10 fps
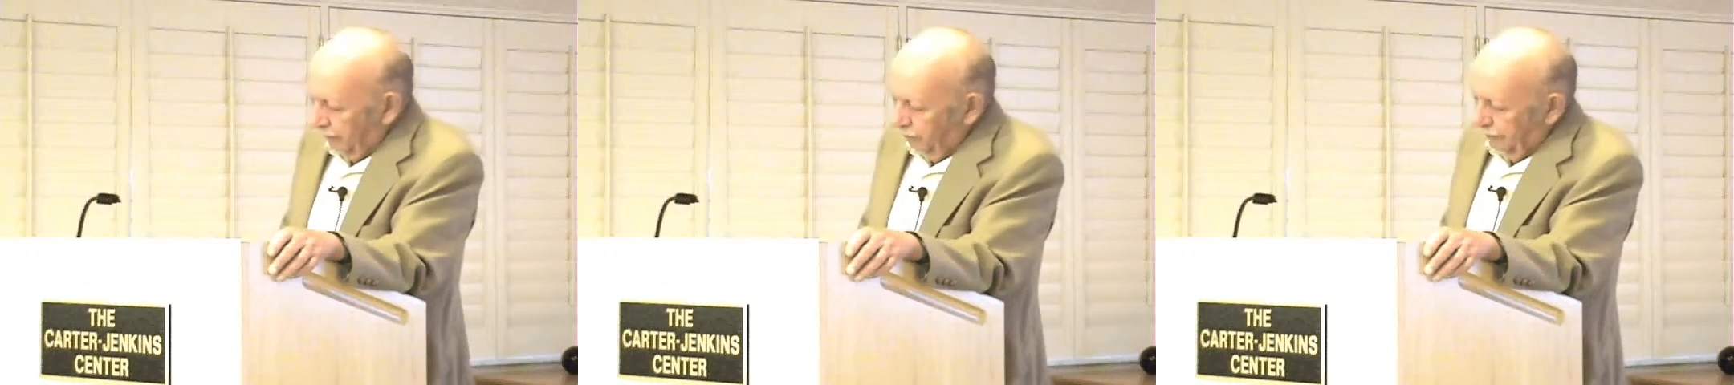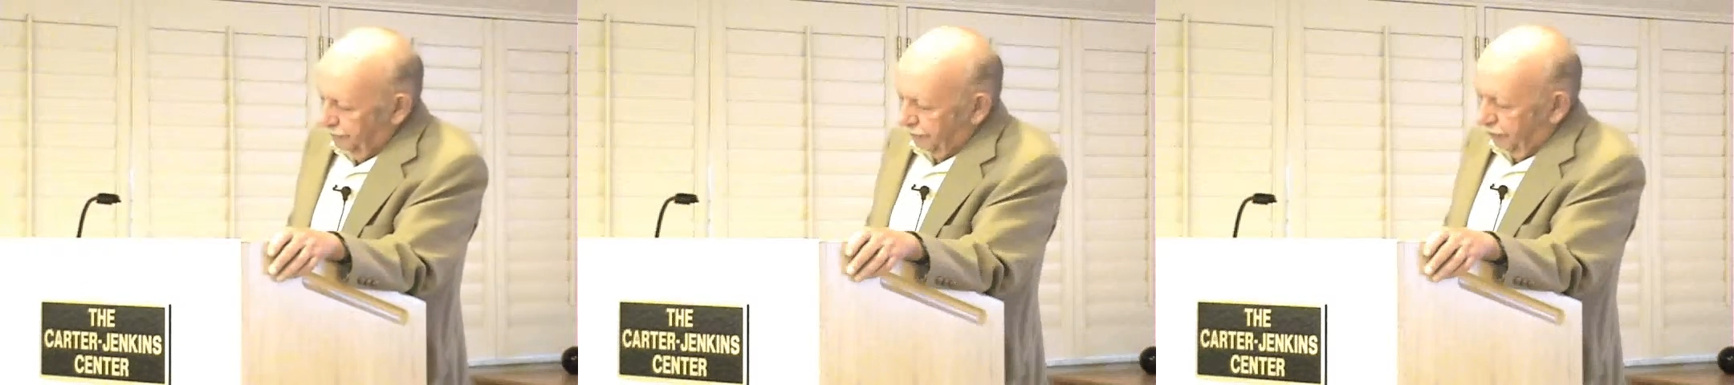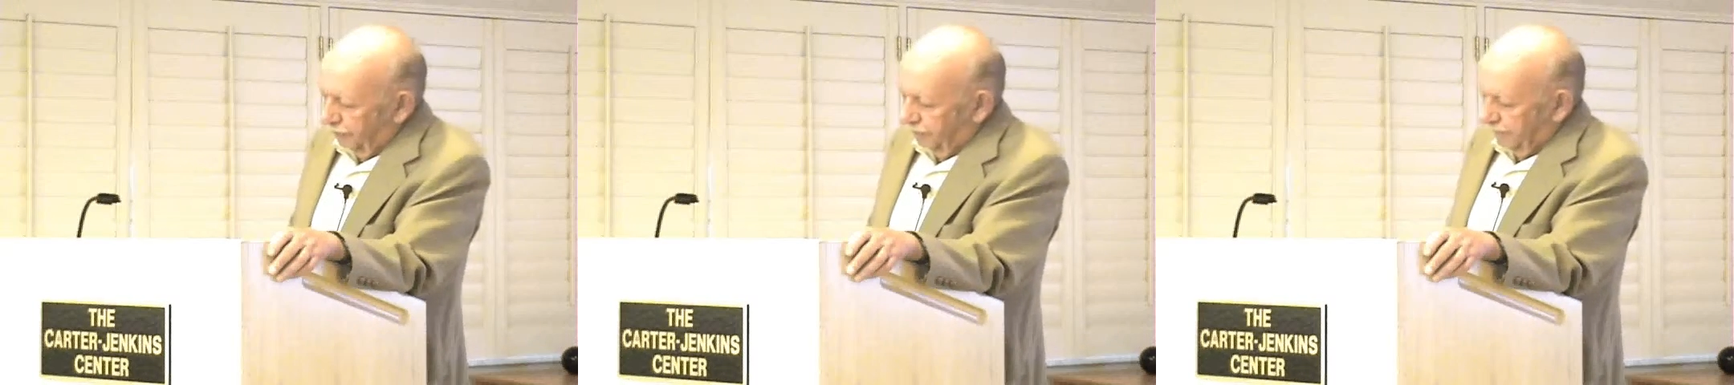which
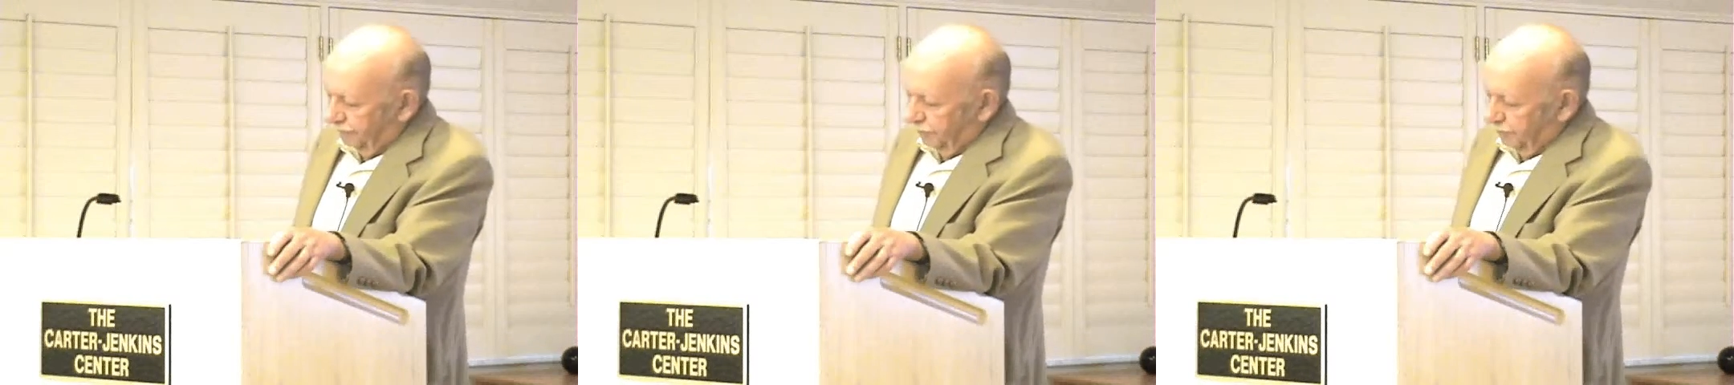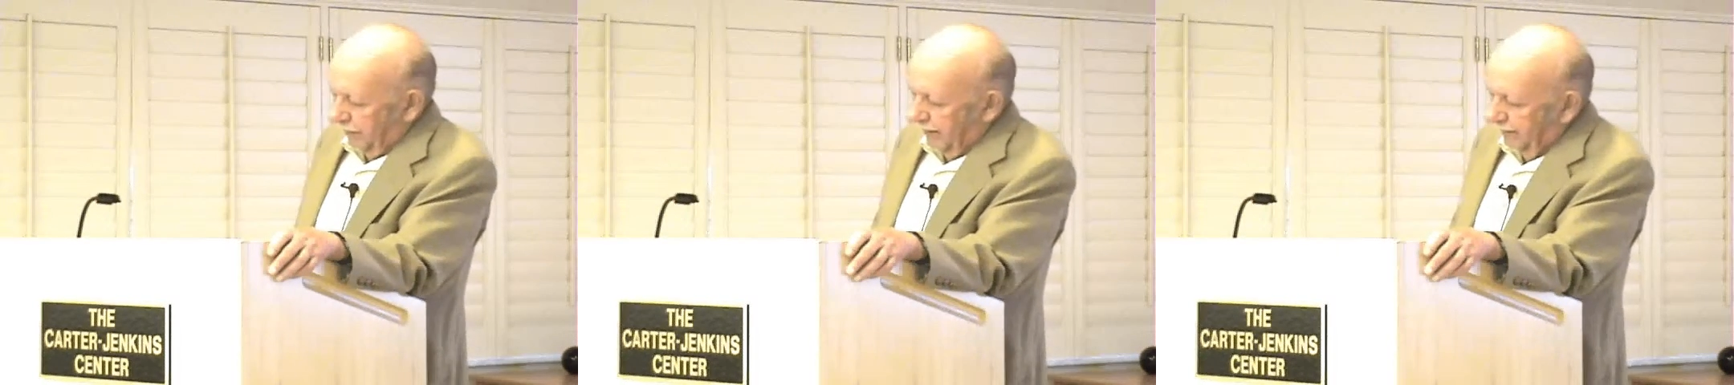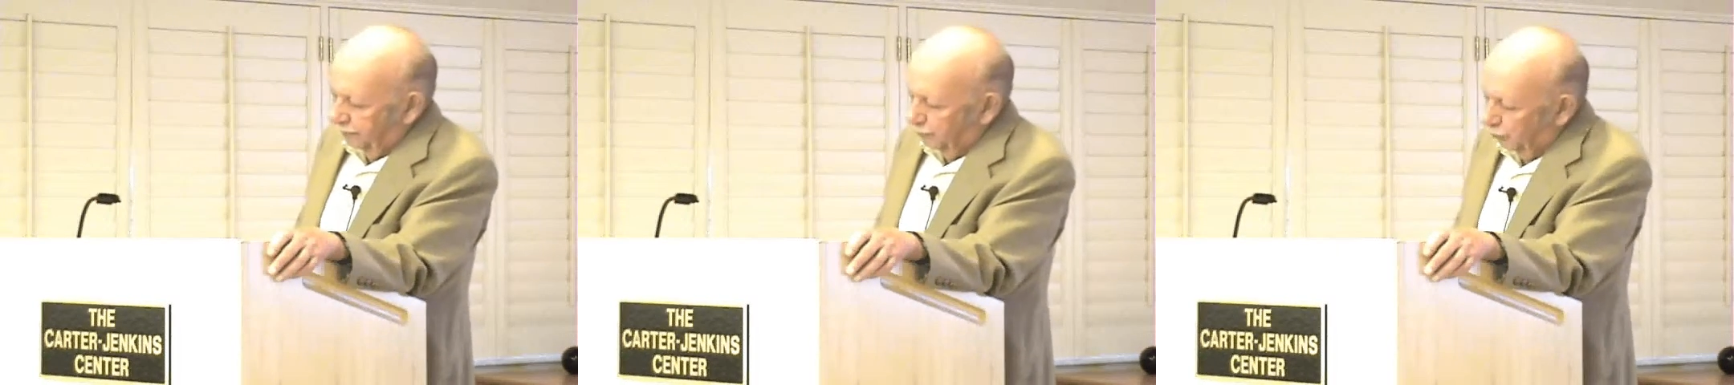covers from
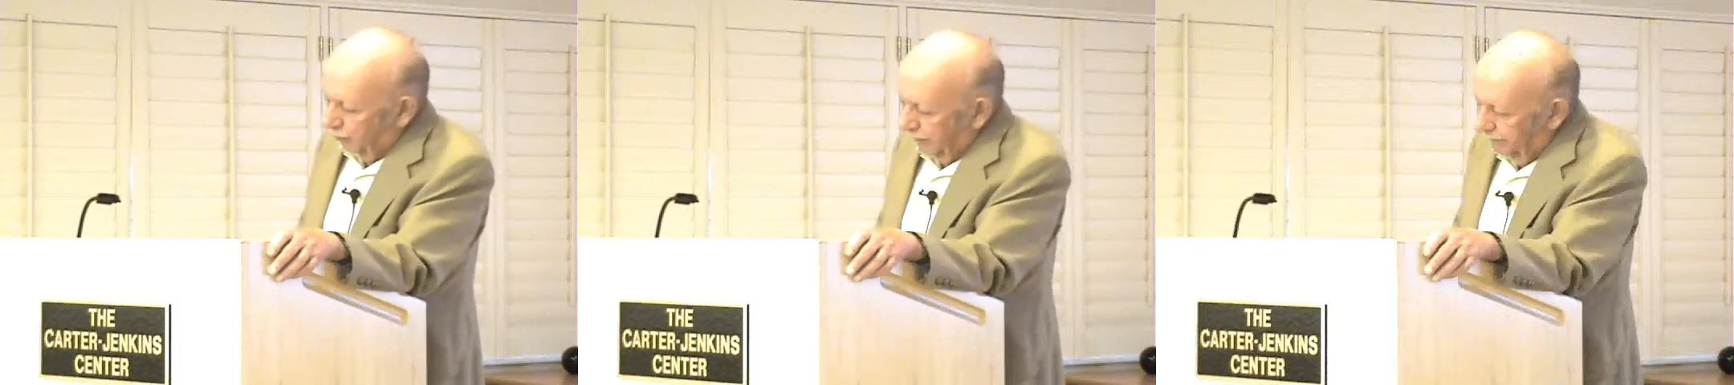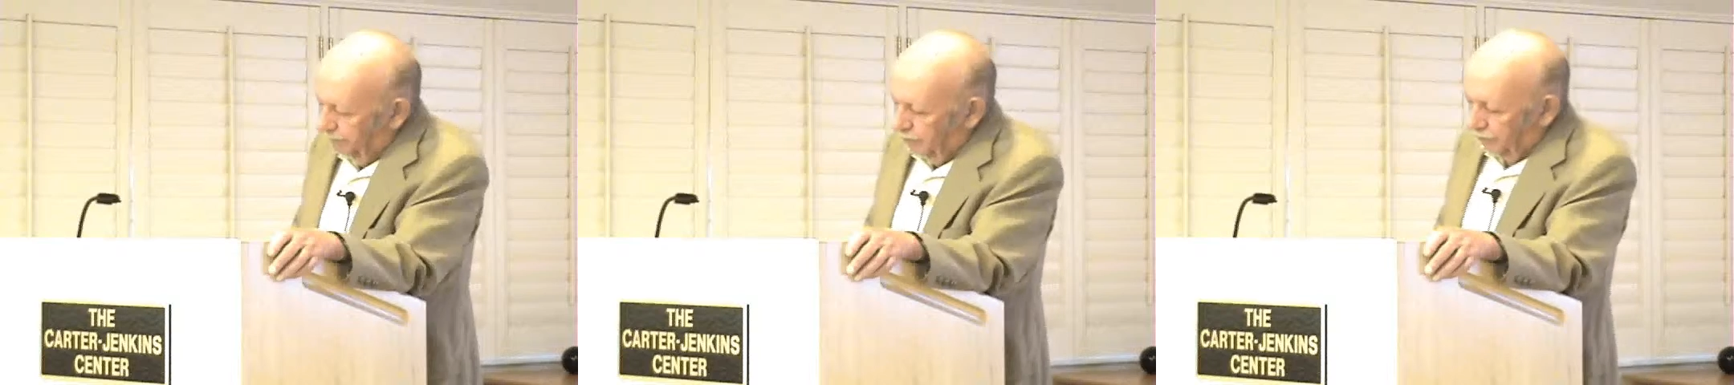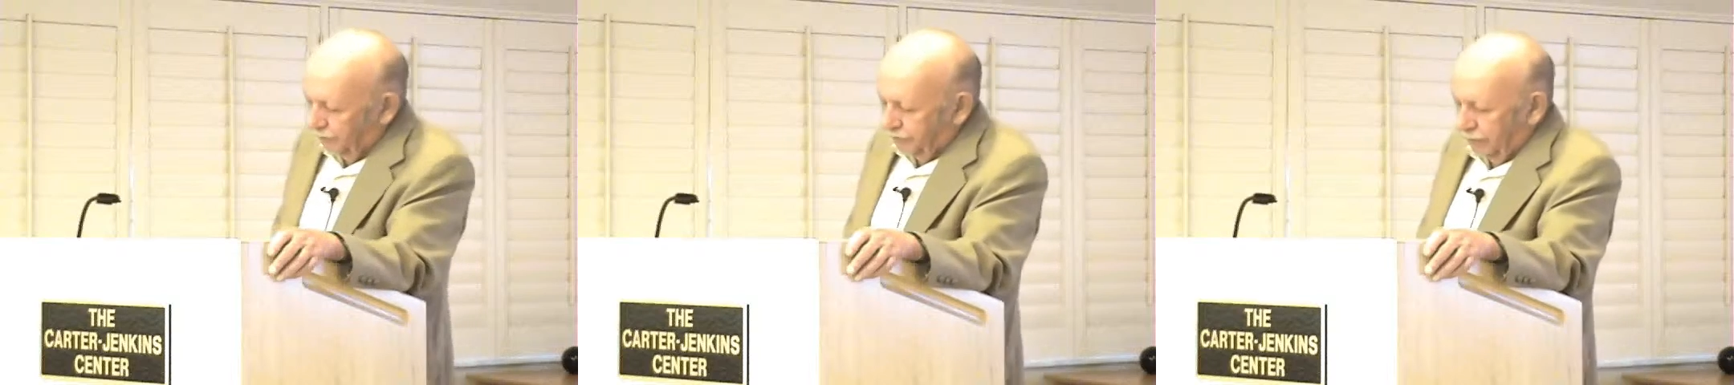8 to 8
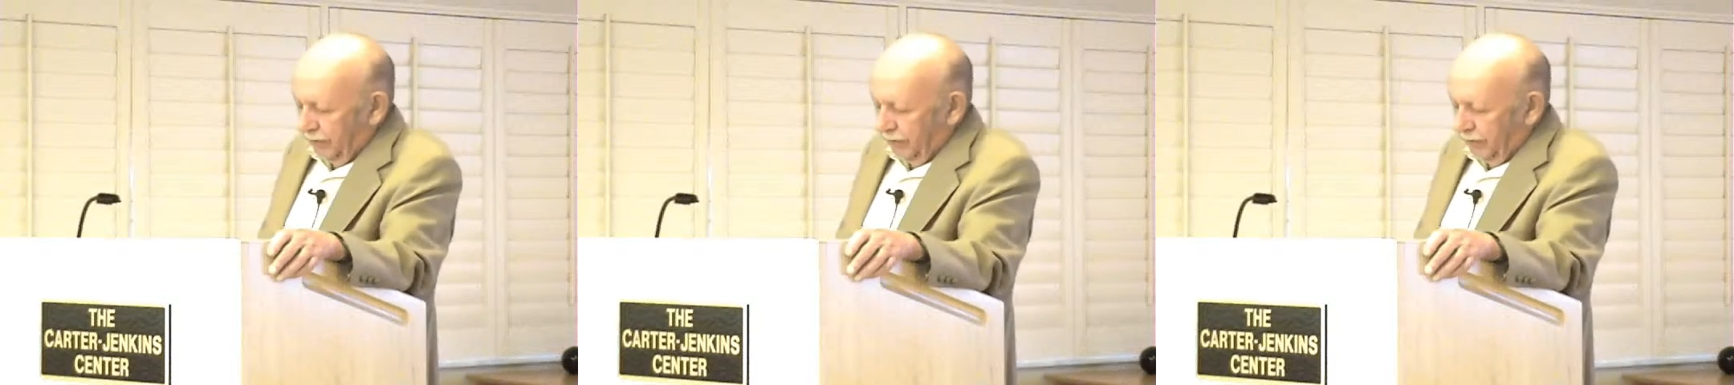months,